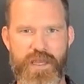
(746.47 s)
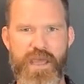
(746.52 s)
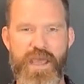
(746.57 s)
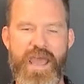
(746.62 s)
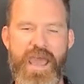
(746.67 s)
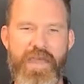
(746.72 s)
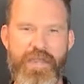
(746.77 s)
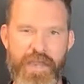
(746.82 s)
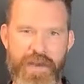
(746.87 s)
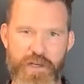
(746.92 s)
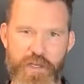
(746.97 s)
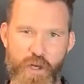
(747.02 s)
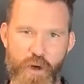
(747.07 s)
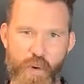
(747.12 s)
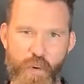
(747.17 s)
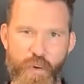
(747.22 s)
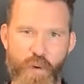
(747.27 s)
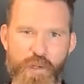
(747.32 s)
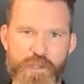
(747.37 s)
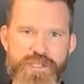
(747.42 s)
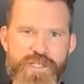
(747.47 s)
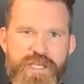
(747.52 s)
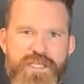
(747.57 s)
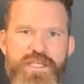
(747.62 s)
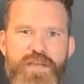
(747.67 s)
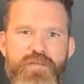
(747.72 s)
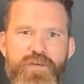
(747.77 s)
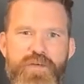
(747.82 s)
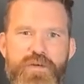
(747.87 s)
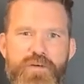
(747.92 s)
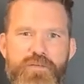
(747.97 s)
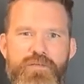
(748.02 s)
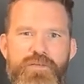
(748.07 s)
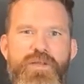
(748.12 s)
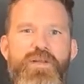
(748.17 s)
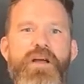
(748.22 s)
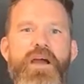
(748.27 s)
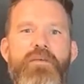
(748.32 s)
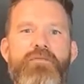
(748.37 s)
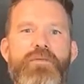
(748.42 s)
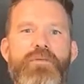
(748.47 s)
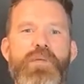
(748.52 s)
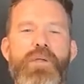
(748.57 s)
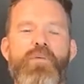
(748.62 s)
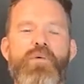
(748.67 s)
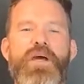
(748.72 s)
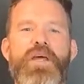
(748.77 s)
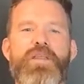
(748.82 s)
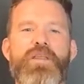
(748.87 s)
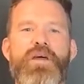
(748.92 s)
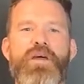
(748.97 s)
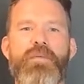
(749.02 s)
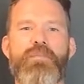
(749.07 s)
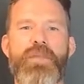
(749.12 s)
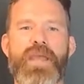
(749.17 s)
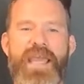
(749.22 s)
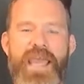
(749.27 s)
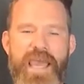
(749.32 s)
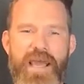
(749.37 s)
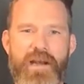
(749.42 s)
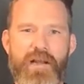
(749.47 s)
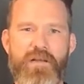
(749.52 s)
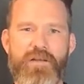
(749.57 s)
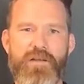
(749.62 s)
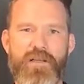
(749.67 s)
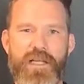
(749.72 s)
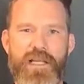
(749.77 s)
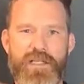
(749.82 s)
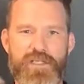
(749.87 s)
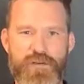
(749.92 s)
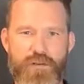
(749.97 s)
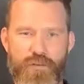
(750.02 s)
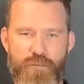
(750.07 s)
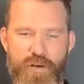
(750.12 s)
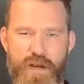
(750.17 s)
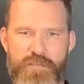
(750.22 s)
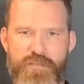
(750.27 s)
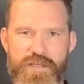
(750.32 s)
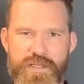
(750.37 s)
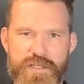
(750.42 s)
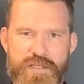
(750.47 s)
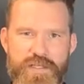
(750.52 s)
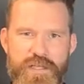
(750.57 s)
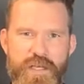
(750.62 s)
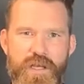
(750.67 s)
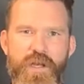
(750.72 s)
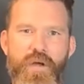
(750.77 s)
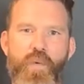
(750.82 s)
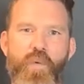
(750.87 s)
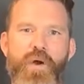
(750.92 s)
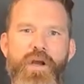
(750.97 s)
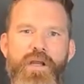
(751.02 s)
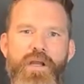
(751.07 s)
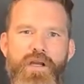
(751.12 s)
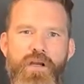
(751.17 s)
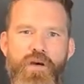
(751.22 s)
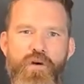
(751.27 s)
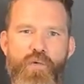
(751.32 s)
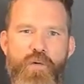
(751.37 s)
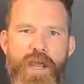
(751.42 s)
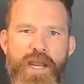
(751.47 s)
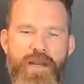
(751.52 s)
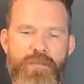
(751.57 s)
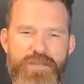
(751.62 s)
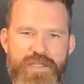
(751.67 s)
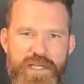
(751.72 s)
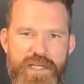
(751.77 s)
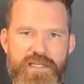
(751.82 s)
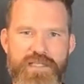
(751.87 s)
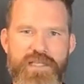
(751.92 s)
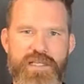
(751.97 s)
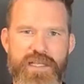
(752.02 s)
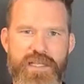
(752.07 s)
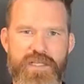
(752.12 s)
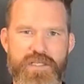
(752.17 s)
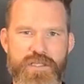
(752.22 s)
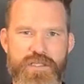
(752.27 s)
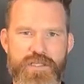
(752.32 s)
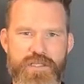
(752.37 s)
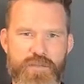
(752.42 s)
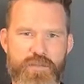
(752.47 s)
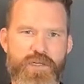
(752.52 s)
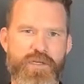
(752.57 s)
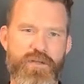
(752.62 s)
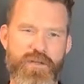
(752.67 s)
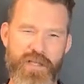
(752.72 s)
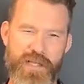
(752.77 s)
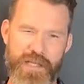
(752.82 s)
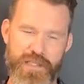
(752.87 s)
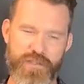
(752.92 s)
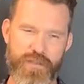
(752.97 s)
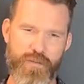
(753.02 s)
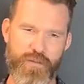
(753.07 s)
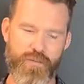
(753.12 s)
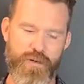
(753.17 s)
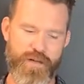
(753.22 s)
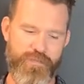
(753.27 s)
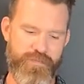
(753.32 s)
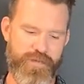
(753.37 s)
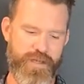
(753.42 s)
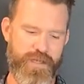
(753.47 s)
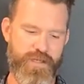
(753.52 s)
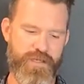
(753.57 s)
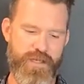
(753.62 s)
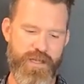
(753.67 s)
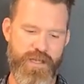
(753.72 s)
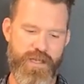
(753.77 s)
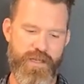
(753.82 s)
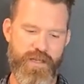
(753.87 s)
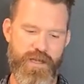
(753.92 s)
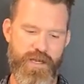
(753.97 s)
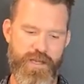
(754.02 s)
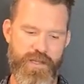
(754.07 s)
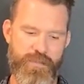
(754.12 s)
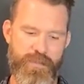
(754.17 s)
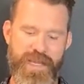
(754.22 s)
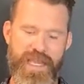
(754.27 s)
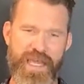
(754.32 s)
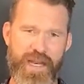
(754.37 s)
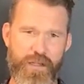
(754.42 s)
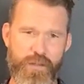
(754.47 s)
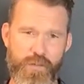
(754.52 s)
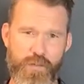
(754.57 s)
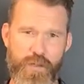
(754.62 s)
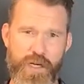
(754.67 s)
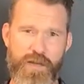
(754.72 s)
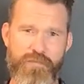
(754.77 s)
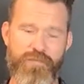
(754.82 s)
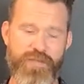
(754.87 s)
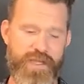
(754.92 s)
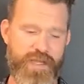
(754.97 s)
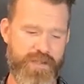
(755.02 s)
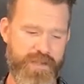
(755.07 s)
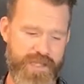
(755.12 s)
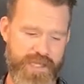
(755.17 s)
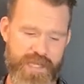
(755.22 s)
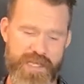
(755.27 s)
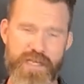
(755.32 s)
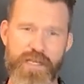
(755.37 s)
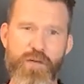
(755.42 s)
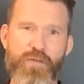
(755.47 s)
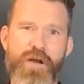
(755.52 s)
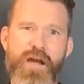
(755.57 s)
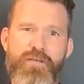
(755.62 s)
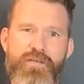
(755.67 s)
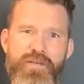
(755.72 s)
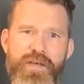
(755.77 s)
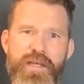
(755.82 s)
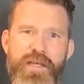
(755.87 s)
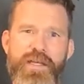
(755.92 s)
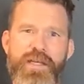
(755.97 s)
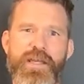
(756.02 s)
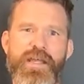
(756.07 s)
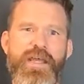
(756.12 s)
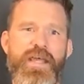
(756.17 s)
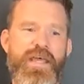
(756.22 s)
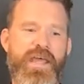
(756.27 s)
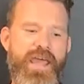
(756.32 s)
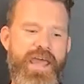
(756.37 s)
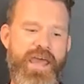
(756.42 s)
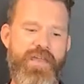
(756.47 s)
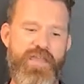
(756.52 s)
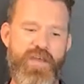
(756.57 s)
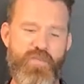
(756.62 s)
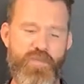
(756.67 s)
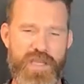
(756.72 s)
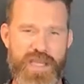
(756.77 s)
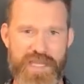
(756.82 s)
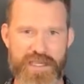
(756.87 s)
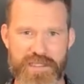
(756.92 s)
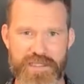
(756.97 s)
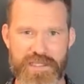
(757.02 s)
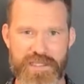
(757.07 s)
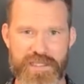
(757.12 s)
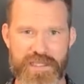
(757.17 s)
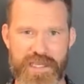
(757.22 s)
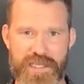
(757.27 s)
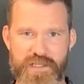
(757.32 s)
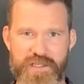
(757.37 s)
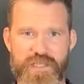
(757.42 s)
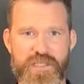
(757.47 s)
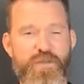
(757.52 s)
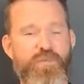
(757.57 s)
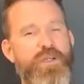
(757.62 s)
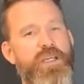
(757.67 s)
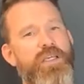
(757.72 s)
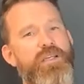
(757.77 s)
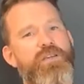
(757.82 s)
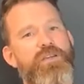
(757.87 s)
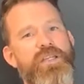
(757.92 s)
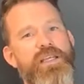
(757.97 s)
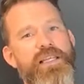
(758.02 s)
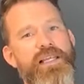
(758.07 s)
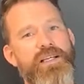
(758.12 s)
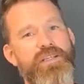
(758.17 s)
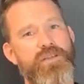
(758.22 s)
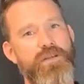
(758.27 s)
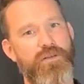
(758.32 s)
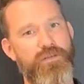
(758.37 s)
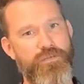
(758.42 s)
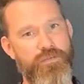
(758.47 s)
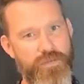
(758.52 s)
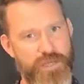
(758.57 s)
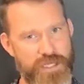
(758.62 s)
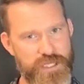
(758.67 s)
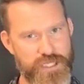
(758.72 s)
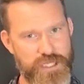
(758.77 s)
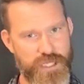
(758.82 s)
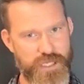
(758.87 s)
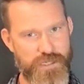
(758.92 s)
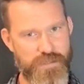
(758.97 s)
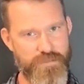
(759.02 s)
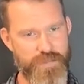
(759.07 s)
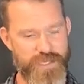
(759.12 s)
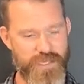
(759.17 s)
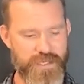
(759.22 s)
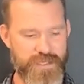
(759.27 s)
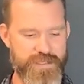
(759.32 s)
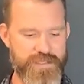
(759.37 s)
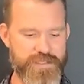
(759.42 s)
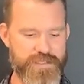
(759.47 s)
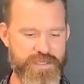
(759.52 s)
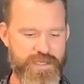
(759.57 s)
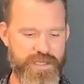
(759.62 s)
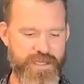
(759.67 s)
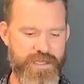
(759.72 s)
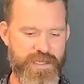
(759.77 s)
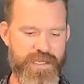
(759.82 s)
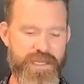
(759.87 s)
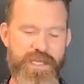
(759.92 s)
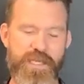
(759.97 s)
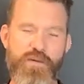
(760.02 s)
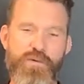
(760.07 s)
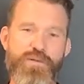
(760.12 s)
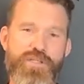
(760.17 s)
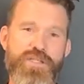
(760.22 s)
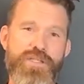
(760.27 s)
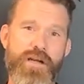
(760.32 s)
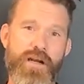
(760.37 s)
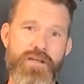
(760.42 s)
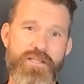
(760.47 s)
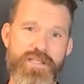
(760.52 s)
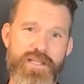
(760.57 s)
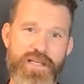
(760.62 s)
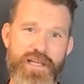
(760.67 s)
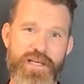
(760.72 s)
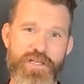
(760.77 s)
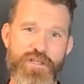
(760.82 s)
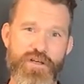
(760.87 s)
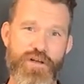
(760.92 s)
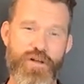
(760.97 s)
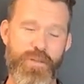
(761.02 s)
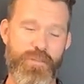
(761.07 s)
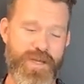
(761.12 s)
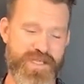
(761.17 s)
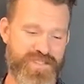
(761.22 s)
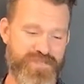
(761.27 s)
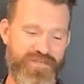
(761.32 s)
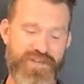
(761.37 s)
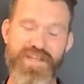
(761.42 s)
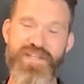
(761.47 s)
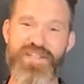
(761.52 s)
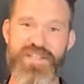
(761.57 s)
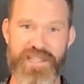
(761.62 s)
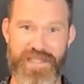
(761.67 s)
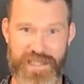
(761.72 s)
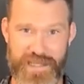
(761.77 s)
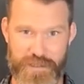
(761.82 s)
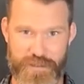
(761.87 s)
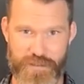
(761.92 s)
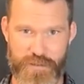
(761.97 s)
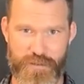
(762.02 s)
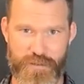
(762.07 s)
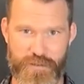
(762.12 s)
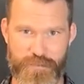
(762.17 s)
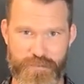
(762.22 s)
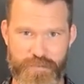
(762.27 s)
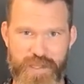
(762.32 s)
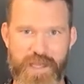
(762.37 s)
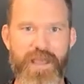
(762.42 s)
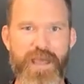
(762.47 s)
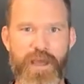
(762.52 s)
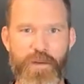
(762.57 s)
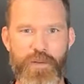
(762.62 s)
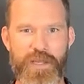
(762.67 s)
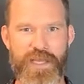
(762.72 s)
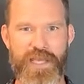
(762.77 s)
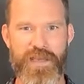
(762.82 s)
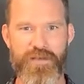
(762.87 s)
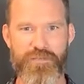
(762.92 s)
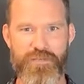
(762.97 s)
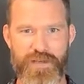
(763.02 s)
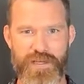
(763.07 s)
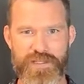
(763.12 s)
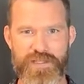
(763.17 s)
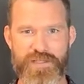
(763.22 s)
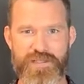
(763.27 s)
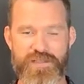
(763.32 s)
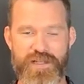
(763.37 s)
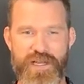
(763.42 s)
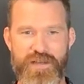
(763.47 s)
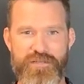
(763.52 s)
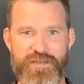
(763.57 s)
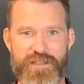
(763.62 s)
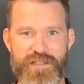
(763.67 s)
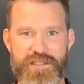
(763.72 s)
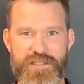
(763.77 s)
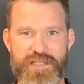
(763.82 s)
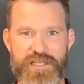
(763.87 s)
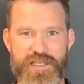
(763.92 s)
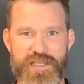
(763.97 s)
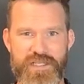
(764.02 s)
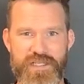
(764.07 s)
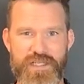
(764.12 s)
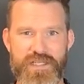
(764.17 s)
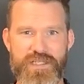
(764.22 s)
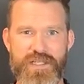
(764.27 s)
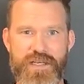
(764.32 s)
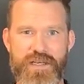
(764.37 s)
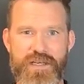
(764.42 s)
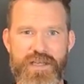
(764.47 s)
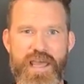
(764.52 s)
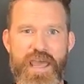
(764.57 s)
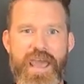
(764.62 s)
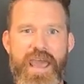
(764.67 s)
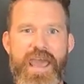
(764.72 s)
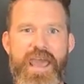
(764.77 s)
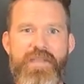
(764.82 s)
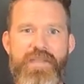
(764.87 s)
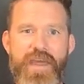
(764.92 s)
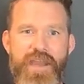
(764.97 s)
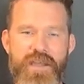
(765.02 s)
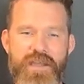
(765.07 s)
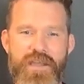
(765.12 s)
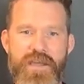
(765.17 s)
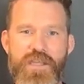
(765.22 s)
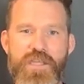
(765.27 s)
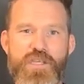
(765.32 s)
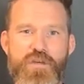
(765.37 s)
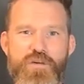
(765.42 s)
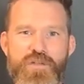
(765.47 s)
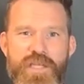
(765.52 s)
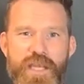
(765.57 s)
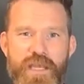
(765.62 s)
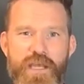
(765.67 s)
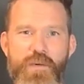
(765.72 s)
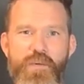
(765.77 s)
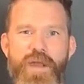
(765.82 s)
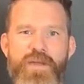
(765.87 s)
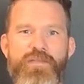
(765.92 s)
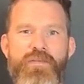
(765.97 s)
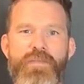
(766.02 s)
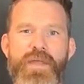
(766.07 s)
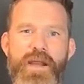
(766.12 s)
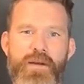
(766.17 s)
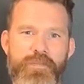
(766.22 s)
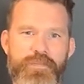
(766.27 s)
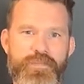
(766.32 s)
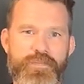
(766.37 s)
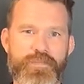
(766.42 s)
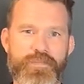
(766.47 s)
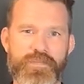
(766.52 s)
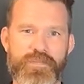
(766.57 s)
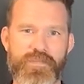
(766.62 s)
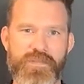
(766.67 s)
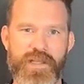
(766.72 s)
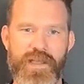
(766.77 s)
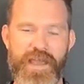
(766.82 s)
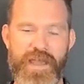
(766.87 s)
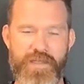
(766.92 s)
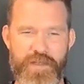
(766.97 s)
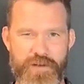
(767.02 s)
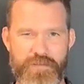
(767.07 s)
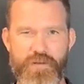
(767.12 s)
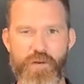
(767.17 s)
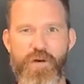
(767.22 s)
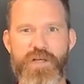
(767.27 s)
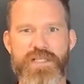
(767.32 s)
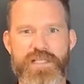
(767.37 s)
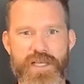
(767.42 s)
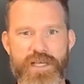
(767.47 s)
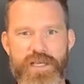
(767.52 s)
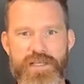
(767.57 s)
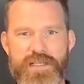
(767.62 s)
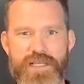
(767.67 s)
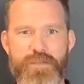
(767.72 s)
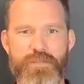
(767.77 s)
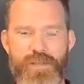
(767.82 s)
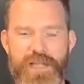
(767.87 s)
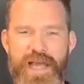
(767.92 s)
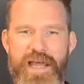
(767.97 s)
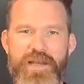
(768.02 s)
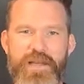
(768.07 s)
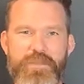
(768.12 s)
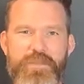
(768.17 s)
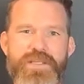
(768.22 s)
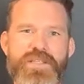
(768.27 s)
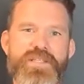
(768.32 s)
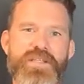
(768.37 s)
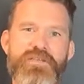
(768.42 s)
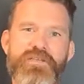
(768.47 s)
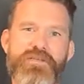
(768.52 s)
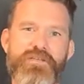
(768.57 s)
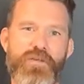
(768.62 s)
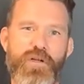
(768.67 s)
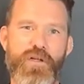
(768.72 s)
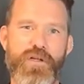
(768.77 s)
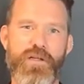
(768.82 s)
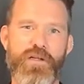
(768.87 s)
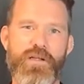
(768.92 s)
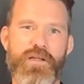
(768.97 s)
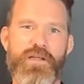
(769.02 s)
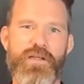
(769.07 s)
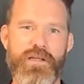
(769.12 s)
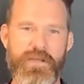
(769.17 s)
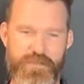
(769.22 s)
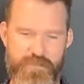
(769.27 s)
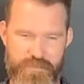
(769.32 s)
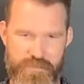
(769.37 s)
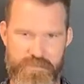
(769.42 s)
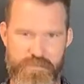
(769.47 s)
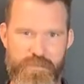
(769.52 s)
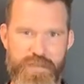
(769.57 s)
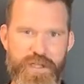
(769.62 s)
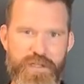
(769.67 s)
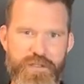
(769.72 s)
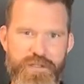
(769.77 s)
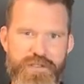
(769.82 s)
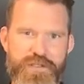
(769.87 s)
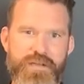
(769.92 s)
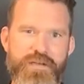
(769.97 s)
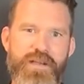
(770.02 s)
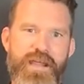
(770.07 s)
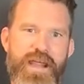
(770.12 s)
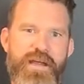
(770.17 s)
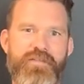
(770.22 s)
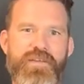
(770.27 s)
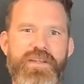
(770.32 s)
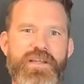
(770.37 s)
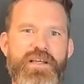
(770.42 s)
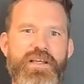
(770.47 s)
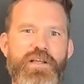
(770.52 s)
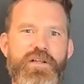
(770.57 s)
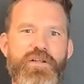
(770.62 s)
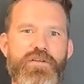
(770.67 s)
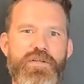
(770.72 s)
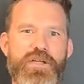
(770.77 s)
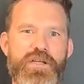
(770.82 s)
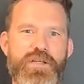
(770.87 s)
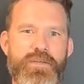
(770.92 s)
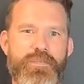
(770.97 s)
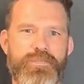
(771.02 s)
And then gold is if you don't feel comfortable with mechanical and electrical rough-ins, we're going to go right up to insulation. So we do the electrical rough-in, the mechanical rough-in, the heating rough-in, and then we insulate so that we can do the electrical finishing, because he who starts the electrical must finish the electrical, and we can't finish until after the insulation's in, and then you take it away from there. And then of course, like I said, platinum is the full build, everything included.